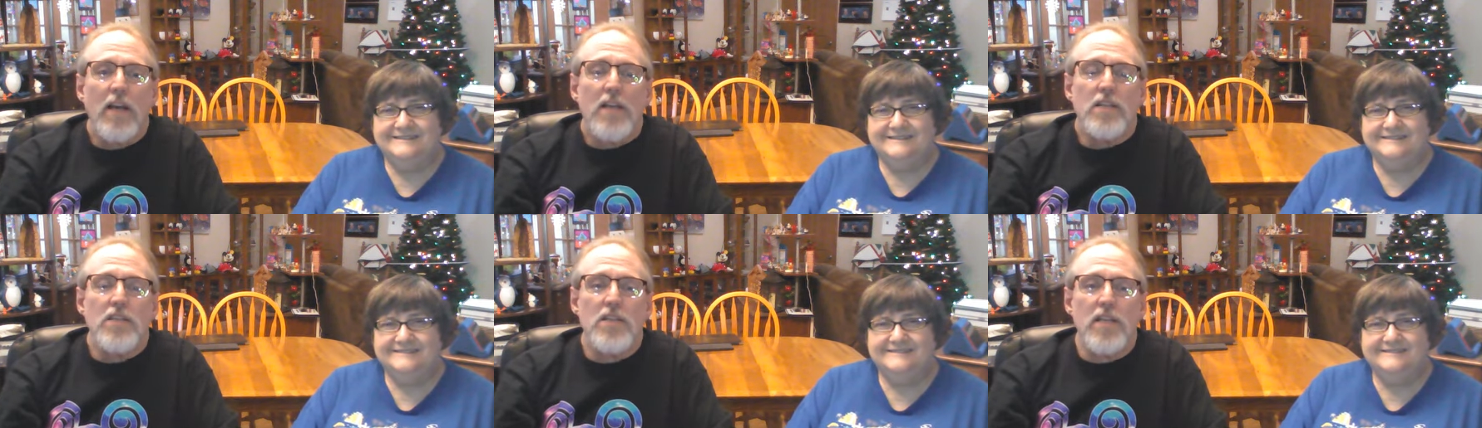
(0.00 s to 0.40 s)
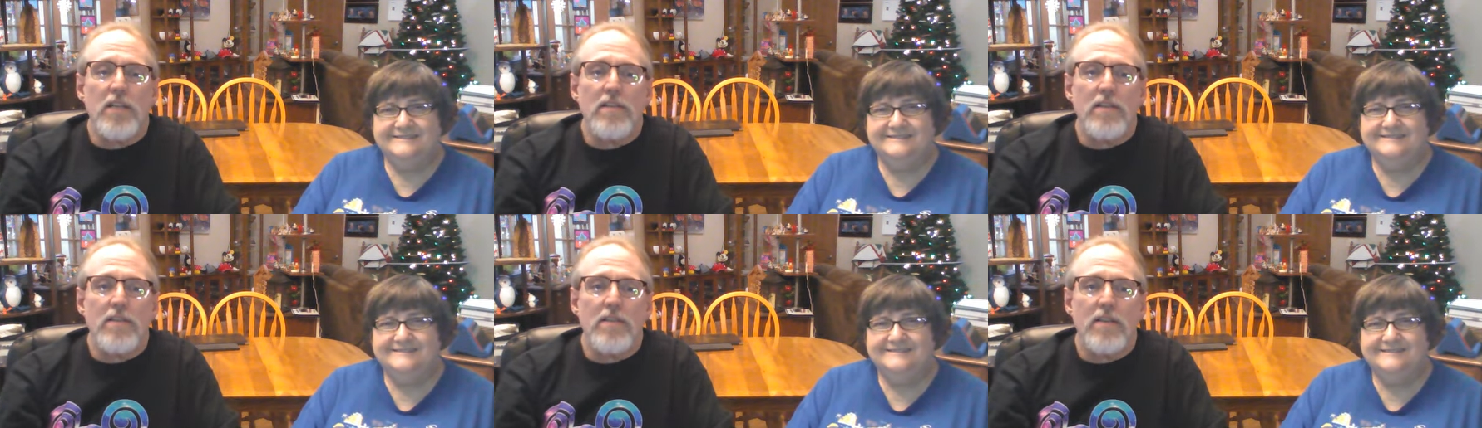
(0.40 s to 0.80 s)

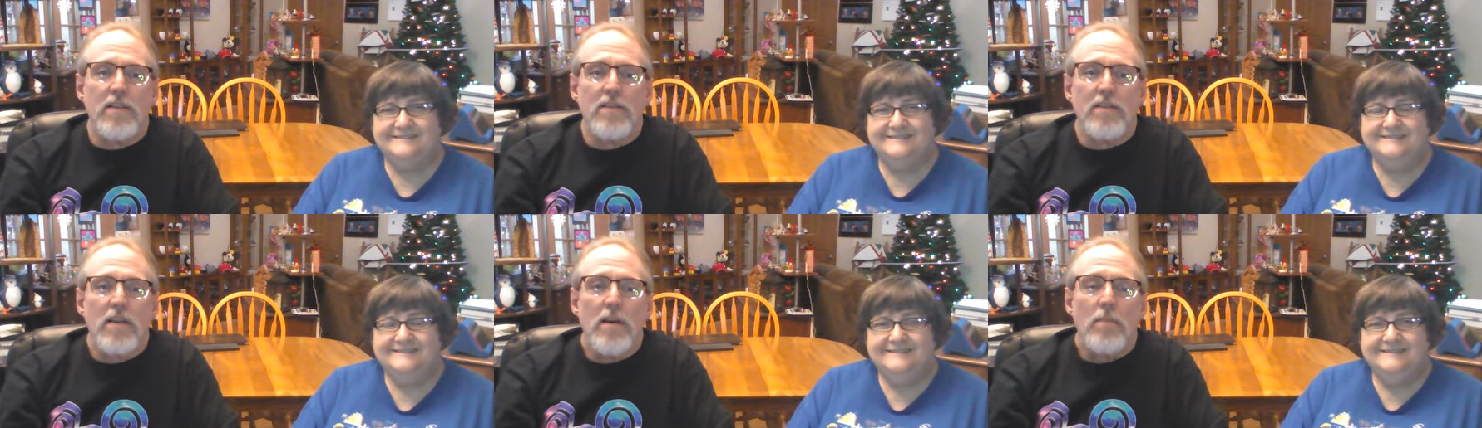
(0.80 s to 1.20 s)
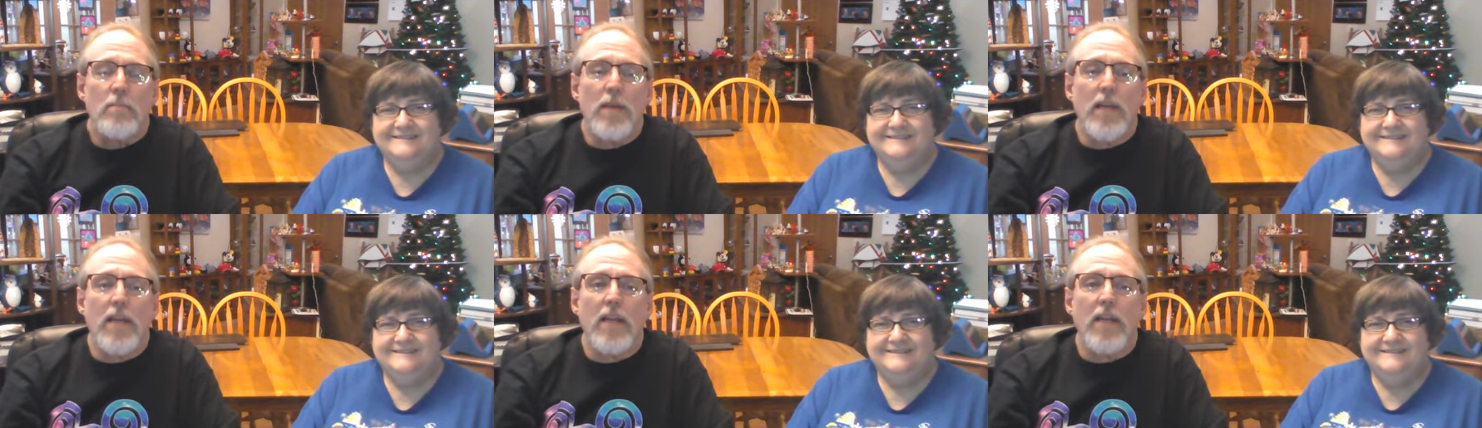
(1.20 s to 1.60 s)
Speaker 1: Jesus'
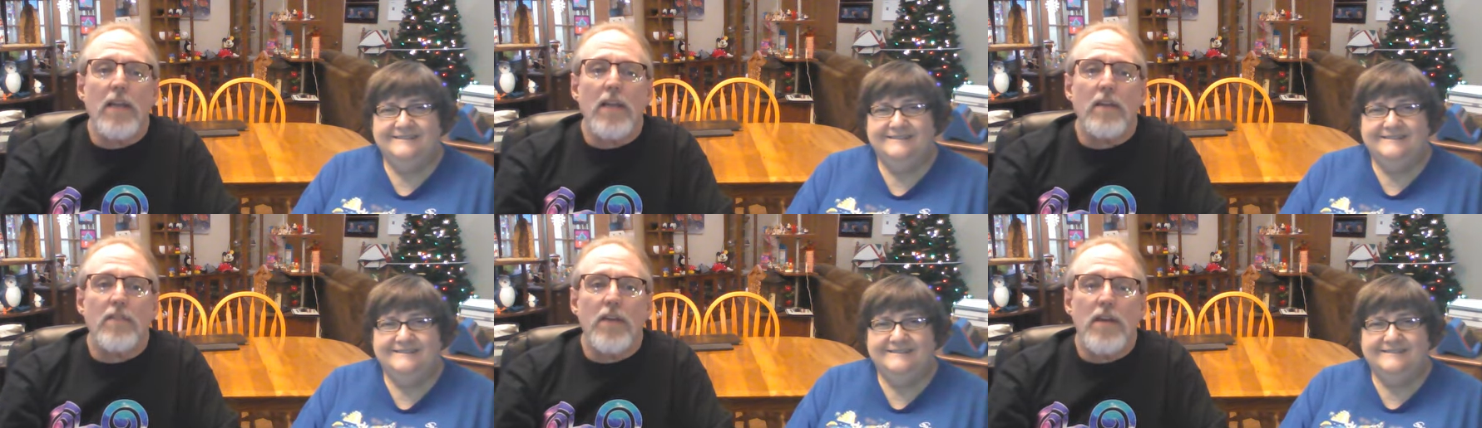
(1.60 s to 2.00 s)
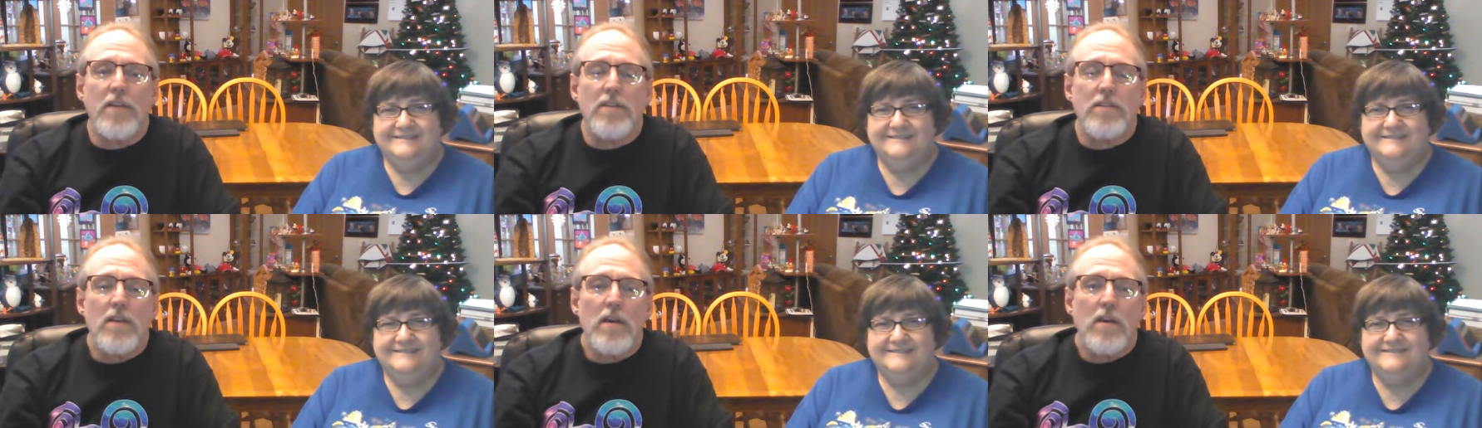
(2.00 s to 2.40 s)
beginning of
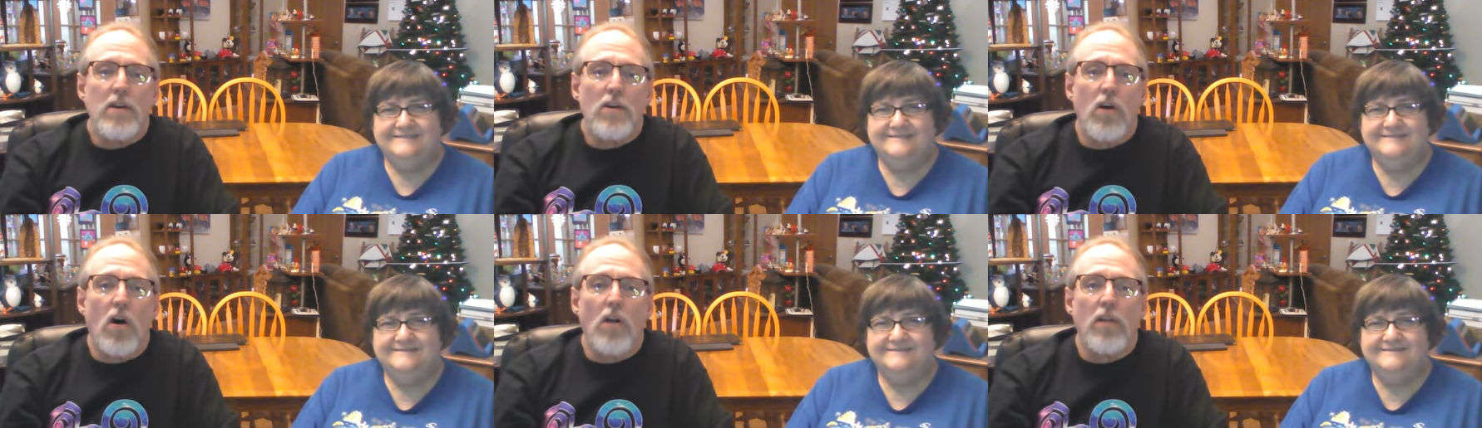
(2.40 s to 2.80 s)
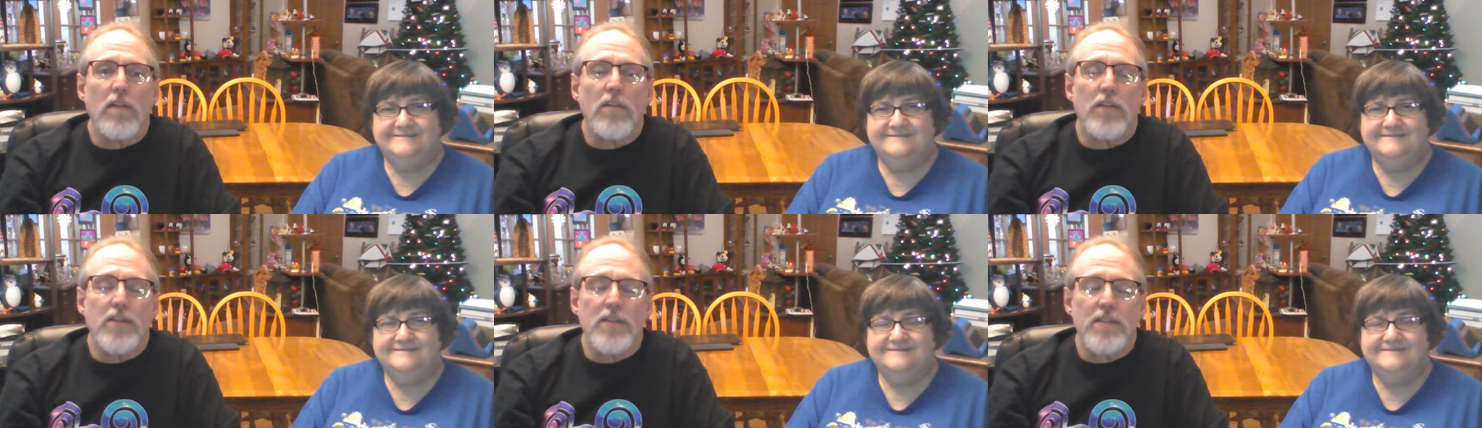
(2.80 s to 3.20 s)
his calling
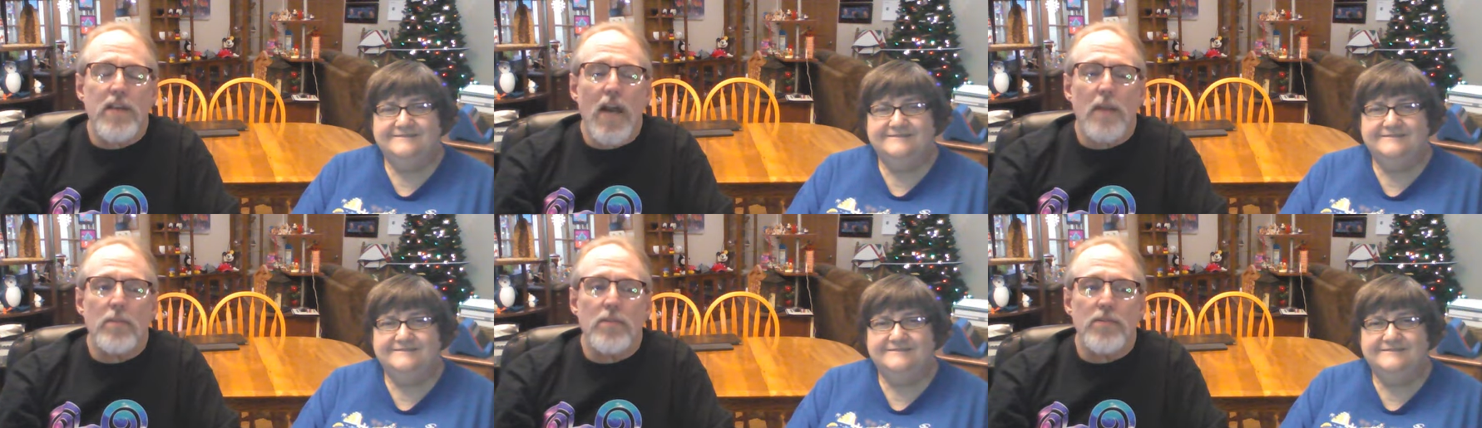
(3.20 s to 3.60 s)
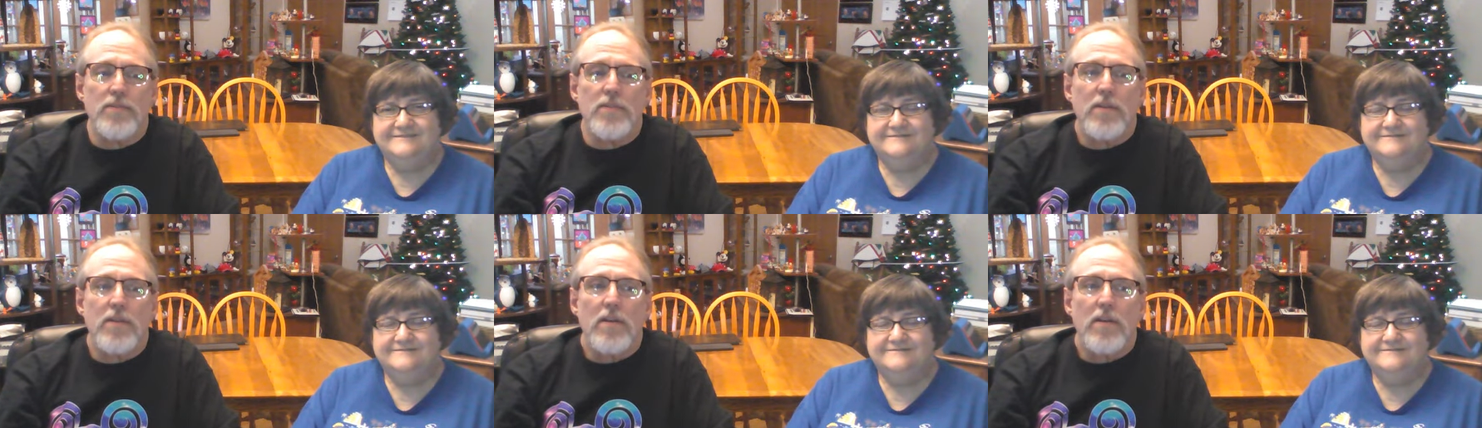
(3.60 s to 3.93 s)
the disciples